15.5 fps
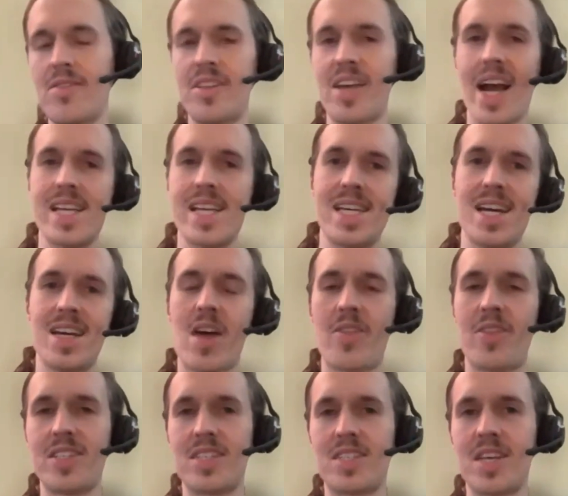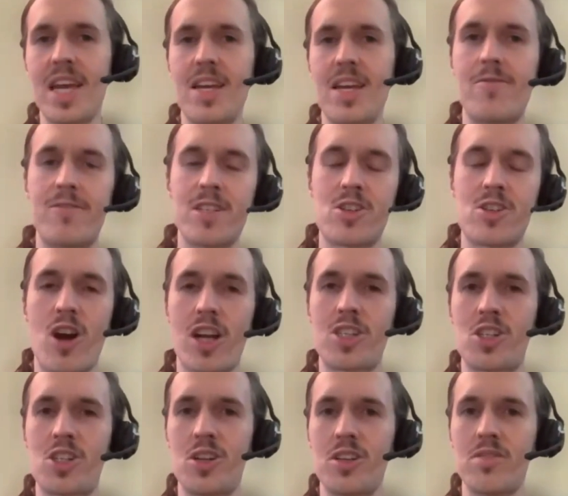the idea that this
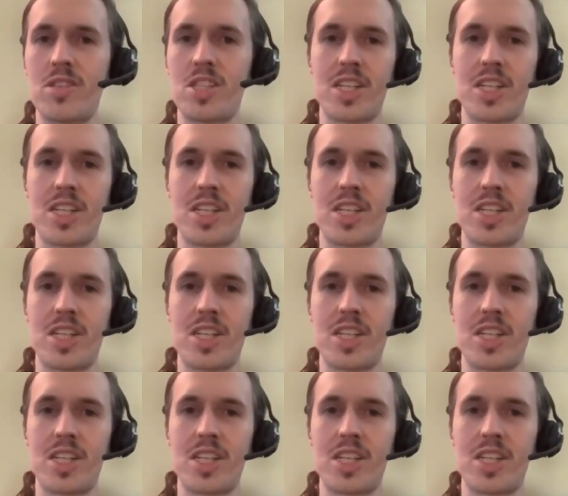infrastructure,